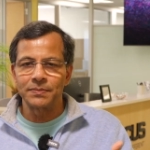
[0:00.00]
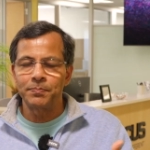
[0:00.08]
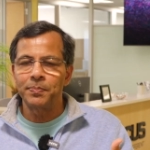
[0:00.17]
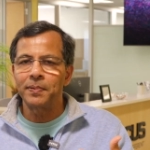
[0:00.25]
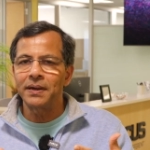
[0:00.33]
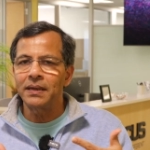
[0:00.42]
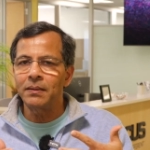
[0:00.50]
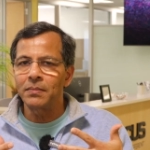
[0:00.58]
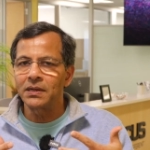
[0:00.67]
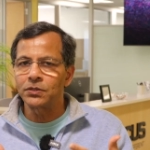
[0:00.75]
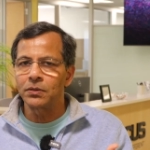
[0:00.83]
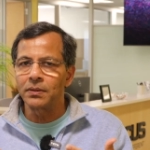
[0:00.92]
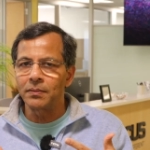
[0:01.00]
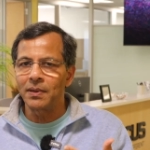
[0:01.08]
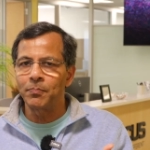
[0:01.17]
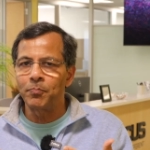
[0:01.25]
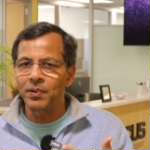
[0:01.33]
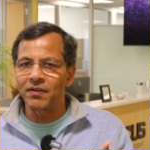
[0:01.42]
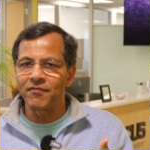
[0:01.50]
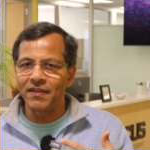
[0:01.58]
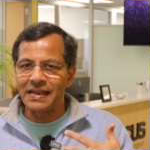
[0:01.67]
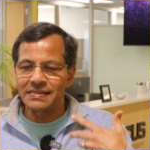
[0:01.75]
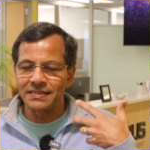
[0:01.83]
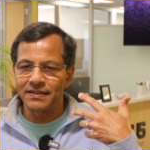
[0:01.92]
is pretty much going to be
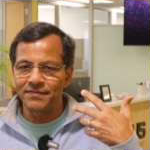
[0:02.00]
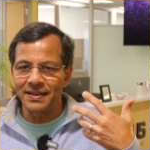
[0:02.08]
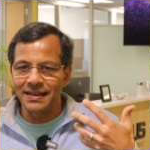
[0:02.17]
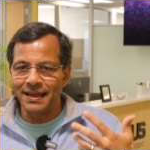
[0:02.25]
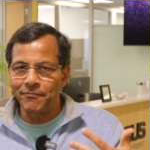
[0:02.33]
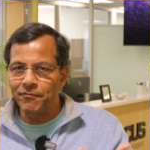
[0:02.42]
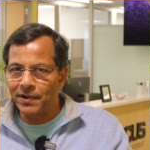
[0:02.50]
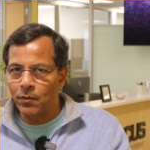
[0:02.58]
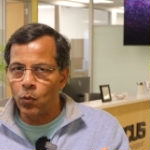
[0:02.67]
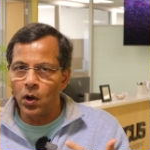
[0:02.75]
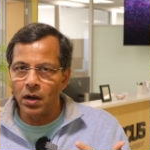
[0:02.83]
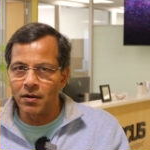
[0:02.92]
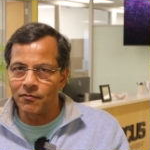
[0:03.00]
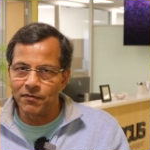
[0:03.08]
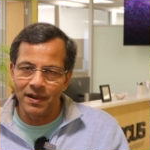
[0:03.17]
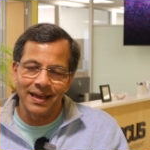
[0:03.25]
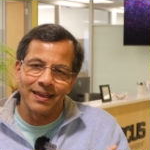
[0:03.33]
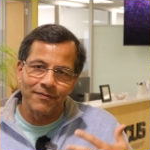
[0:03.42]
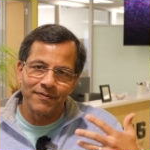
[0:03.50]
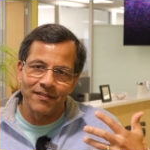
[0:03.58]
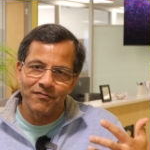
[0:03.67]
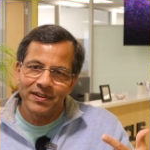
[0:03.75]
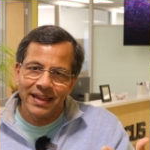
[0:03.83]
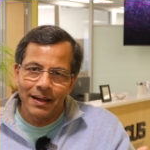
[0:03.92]
pervasive in every walk of life,
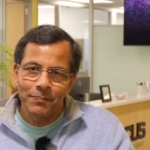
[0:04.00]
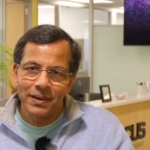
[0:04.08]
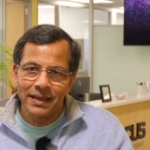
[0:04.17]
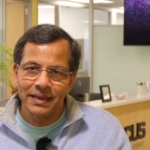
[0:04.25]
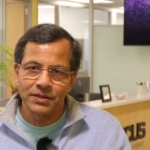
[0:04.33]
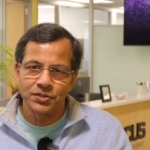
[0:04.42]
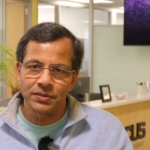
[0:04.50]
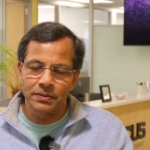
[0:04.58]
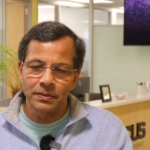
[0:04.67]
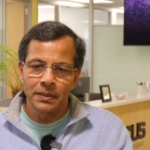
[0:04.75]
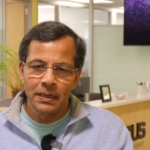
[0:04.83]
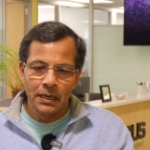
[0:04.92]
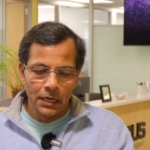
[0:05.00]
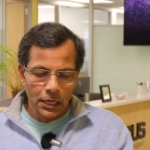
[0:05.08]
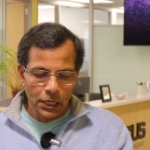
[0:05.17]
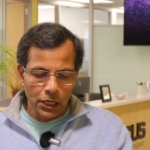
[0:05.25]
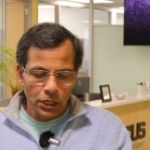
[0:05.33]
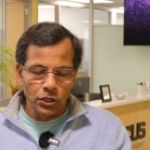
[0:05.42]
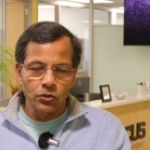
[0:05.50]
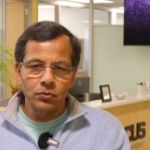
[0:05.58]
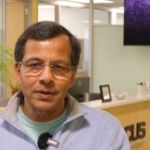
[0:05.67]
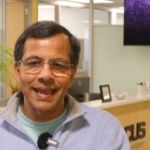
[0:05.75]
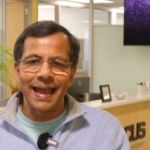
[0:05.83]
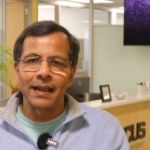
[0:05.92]
every application,
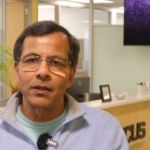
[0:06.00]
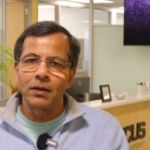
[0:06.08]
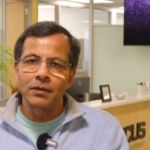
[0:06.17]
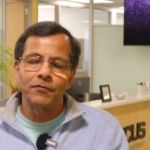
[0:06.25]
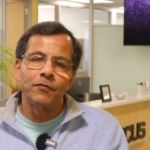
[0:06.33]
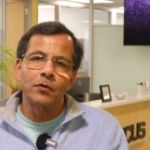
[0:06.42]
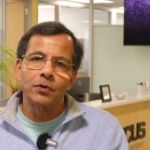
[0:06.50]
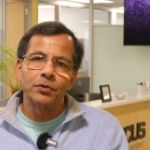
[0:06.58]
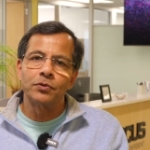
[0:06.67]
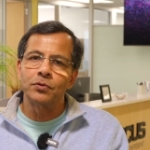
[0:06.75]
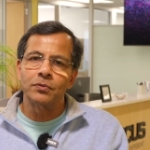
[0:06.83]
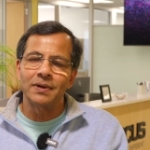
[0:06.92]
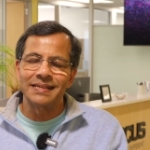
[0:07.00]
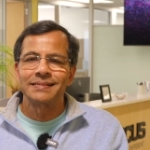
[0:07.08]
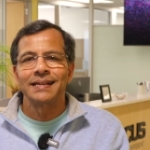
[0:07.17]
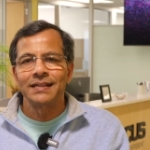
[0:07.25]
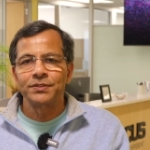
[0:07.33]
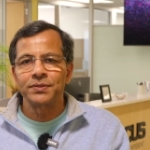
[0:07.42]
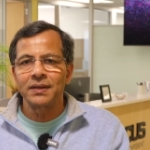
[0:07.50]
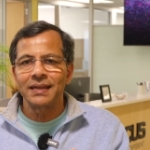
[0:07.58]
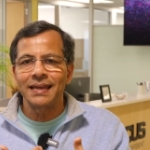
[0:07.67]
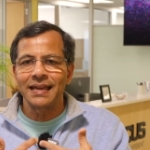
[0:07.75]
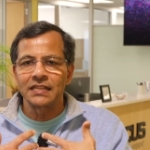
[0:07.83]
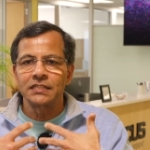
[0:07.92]
you cannot afford to
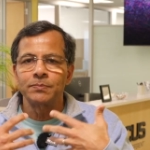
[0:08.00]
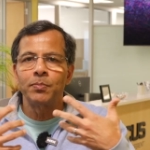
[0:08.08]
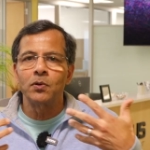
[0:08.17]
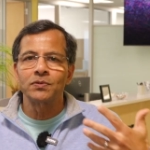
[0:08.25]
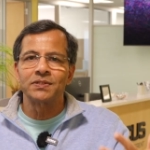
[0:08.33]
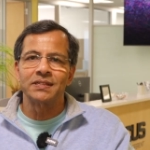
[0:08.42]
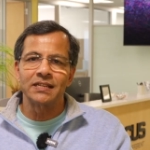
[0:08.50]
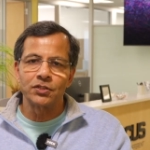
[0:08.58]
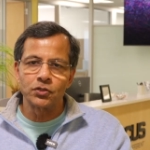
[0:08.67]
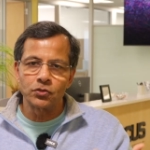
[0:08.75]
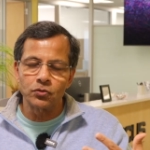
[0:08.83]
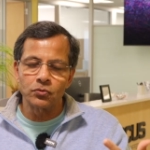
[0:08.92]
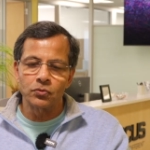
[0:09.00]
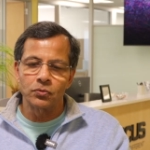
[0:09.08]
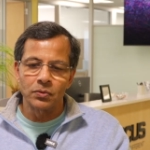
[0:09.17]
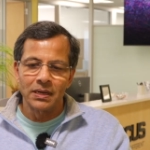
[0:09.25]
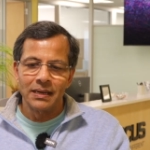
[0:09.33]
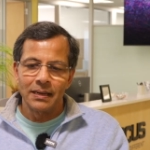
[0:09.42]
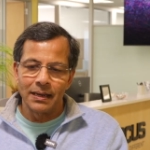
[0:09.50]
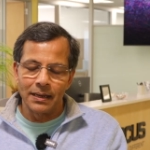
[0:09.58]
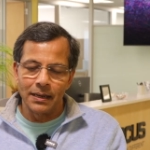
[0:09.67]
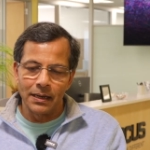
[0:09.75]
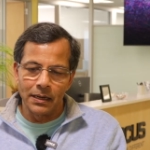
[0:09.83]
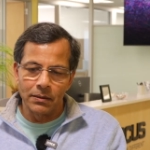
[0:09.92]
essentially expose this to
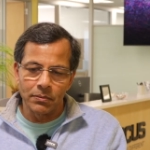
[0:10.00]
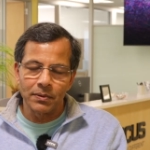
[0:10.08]
uh,